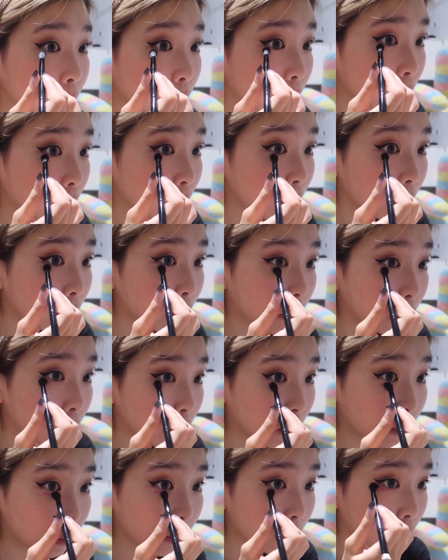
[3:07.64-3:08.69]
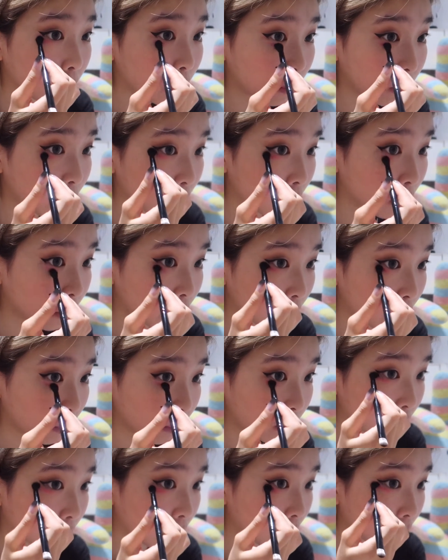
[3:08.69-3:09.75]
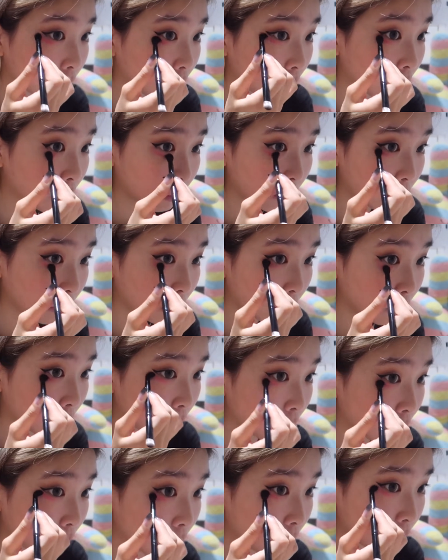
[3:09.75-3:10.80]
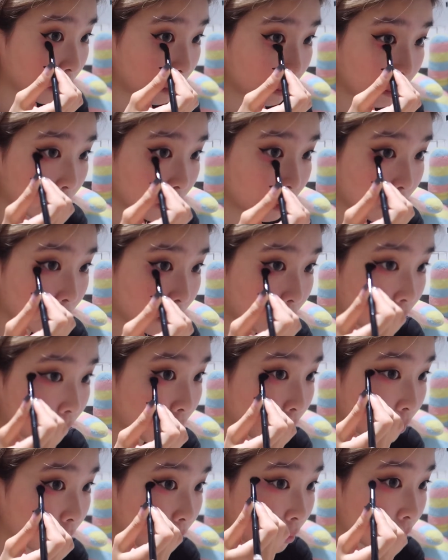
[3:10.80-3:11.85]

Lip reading: used the brush that came with the Anastasia palette and then I just